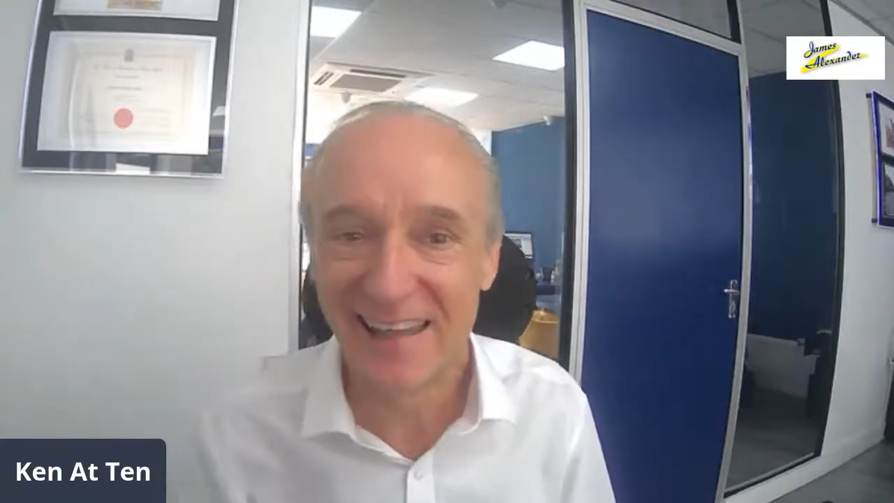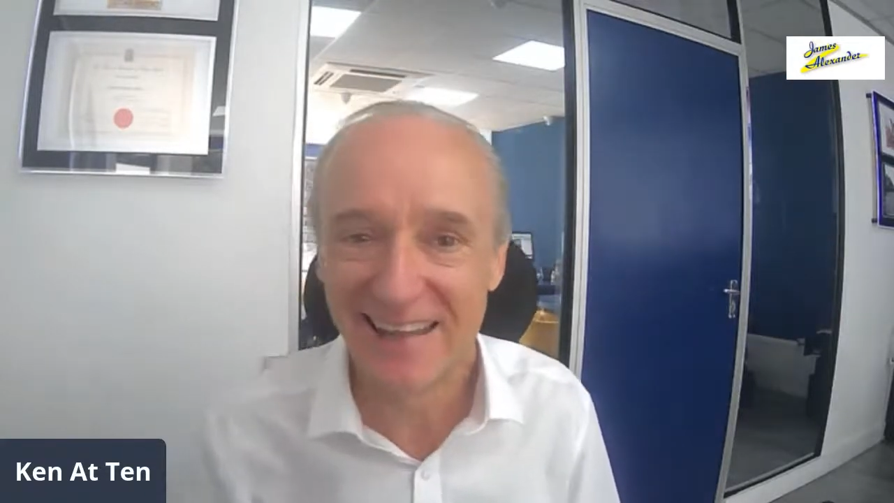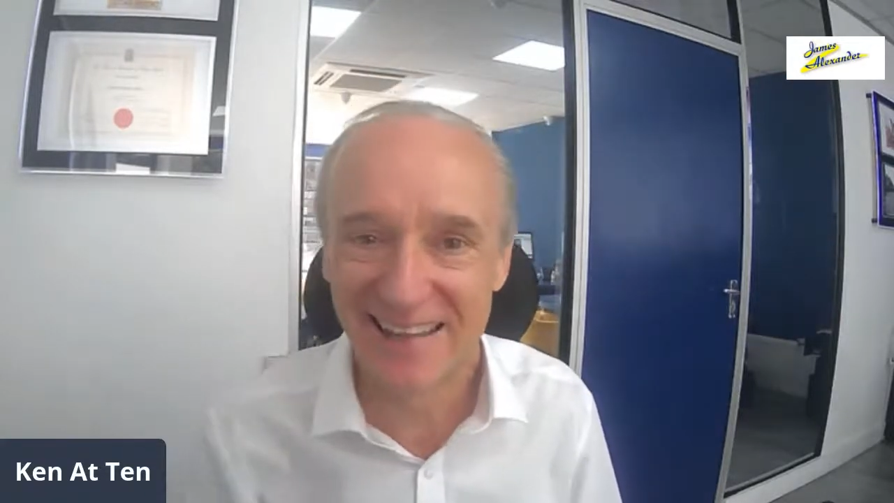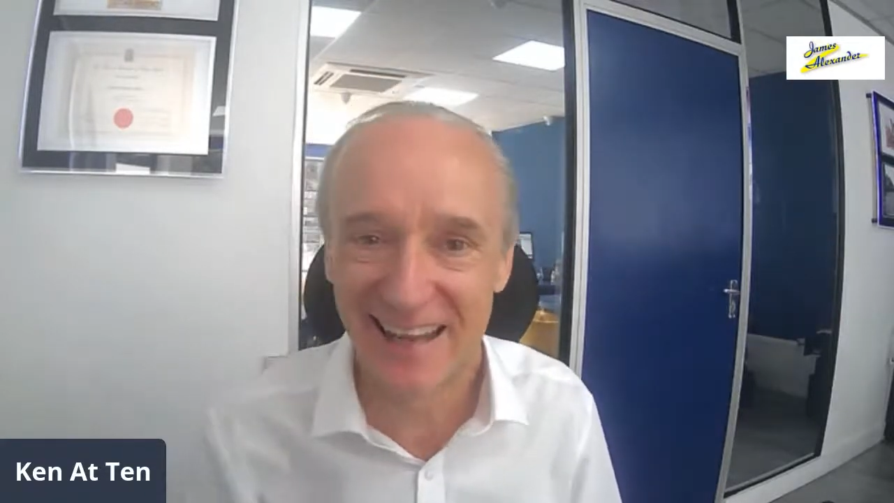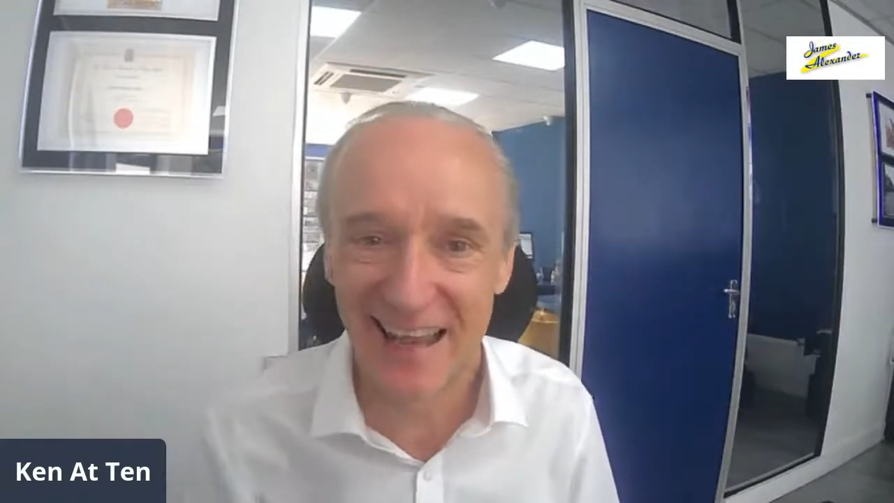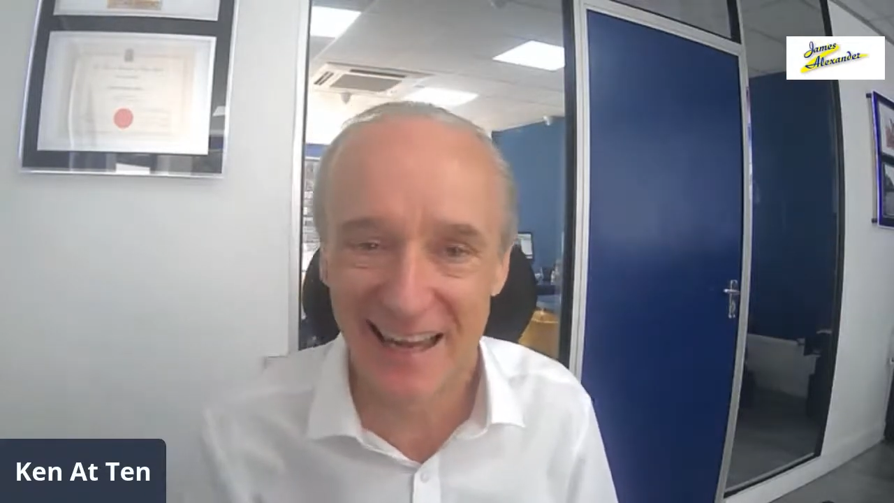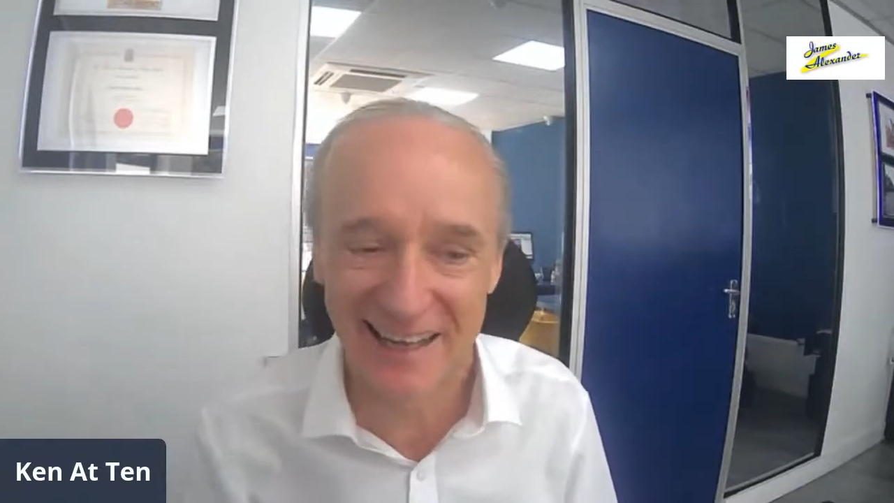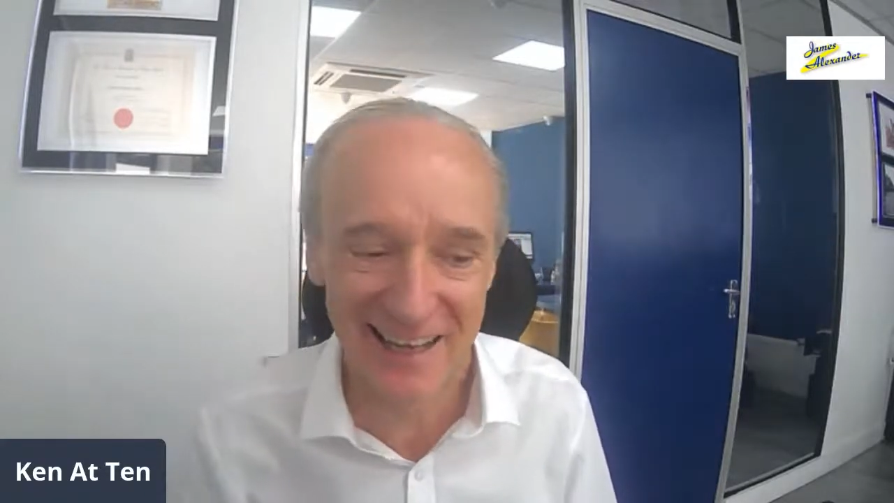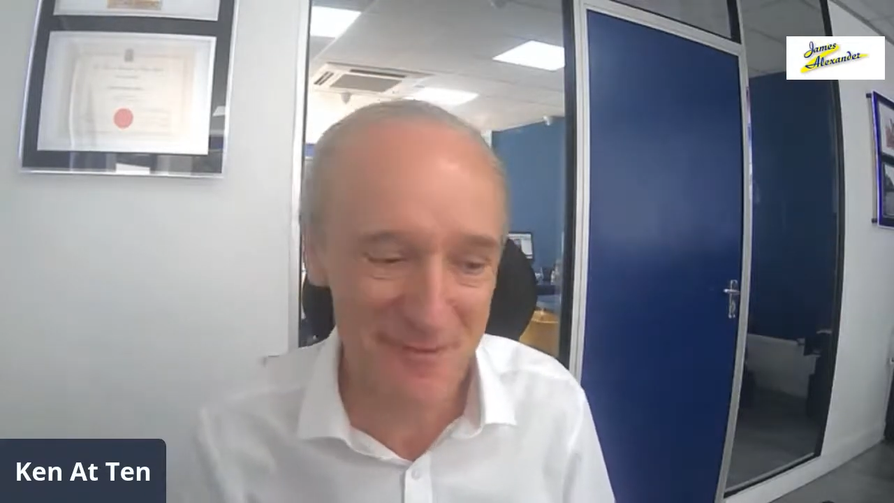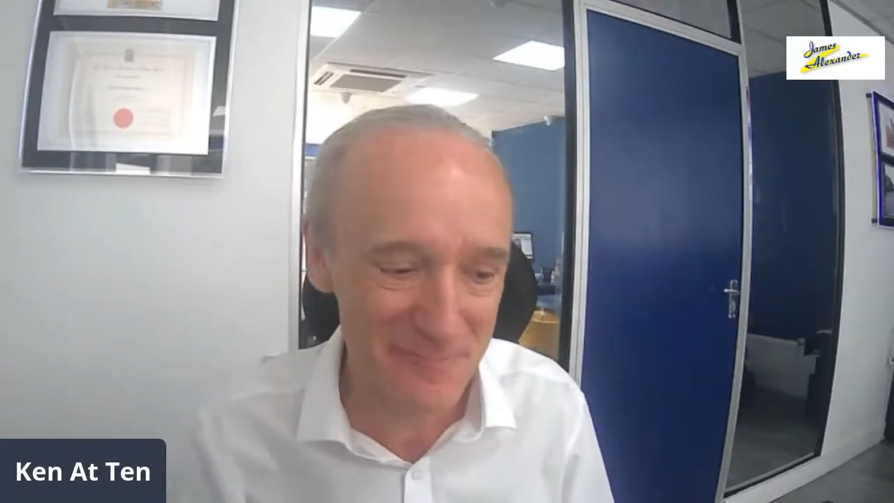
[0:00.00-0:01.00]
It can
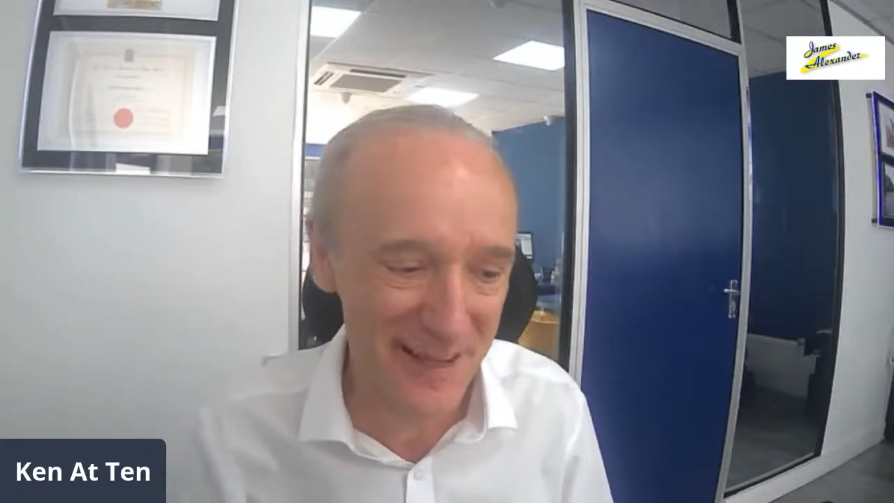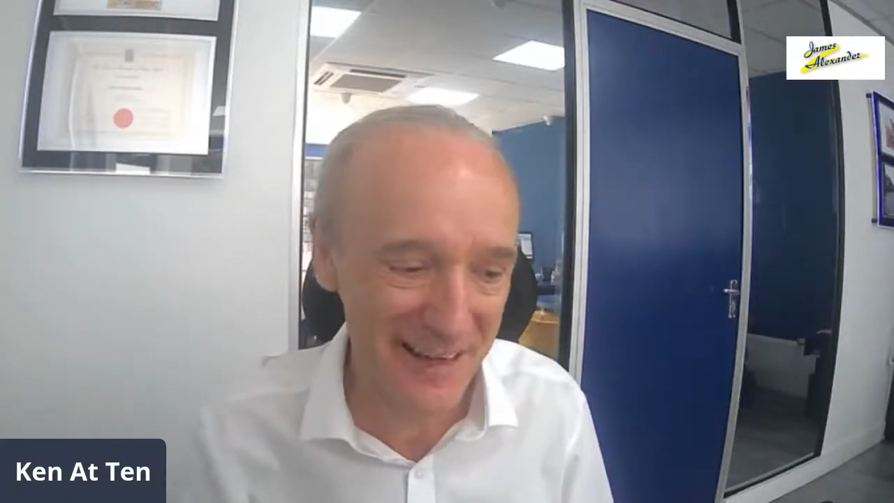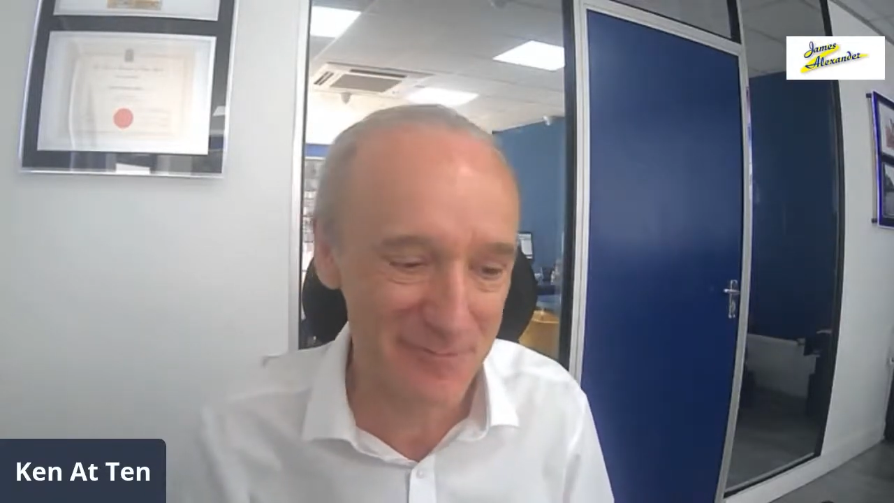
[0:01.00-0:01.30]
come back